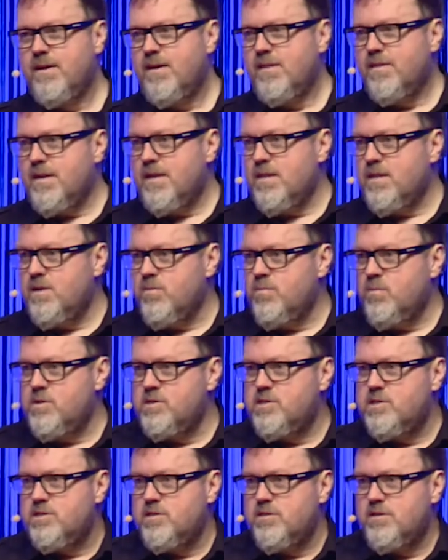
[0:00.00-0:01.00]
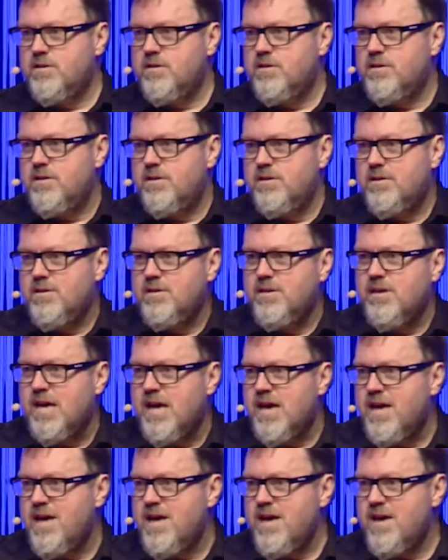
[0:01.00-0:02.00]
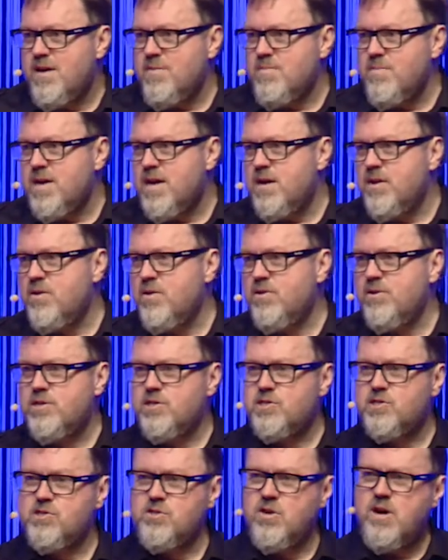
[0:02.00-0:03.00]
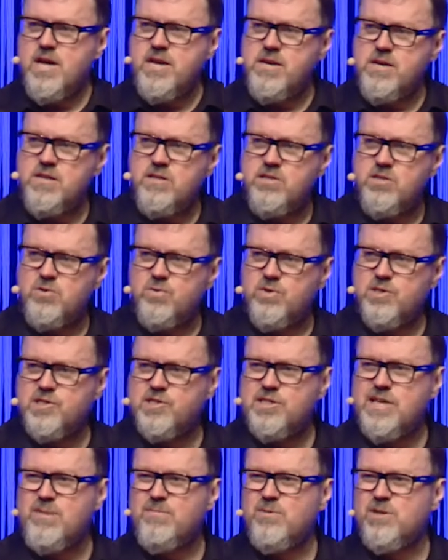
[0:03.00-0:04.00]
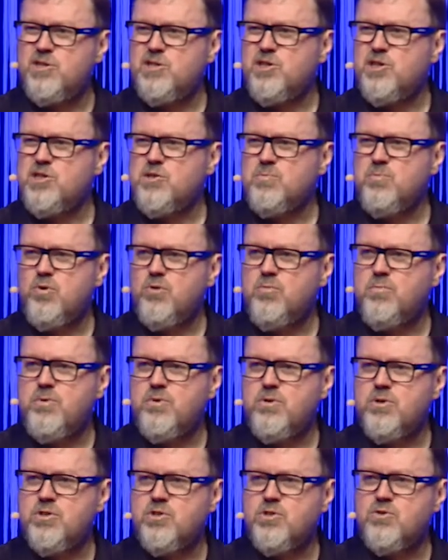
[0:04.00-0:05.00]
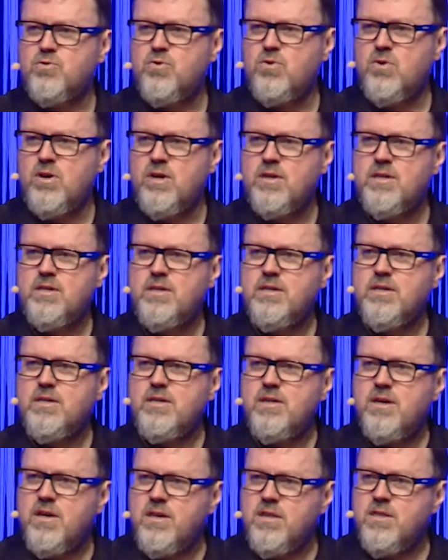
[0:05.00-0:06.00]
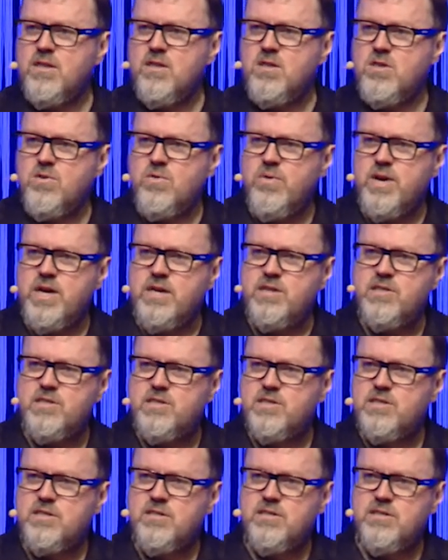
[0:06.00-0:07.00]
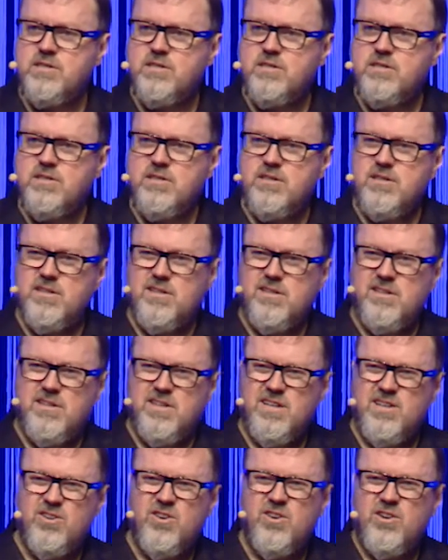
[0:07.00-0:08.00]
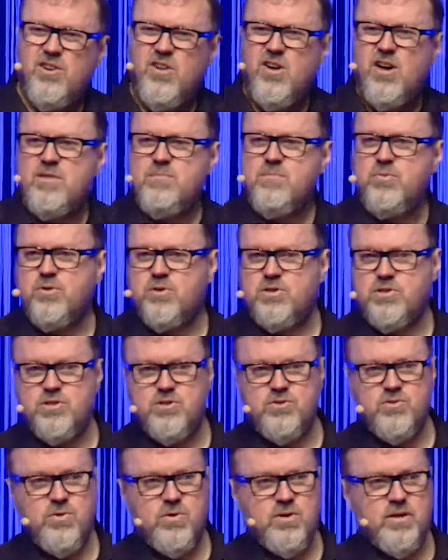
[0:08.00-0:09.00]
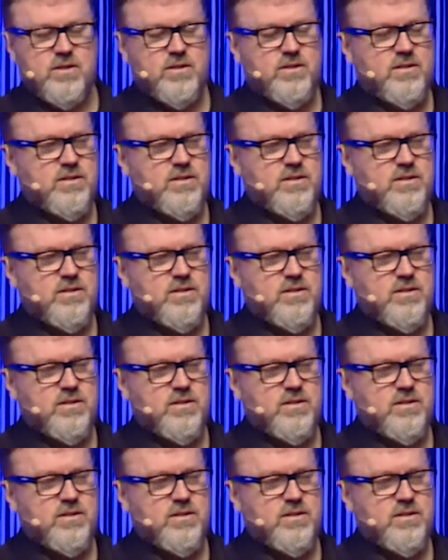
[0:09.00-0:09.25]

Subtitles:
Then there was a man who decided to establish a small bookstore in the US, an online bookstore.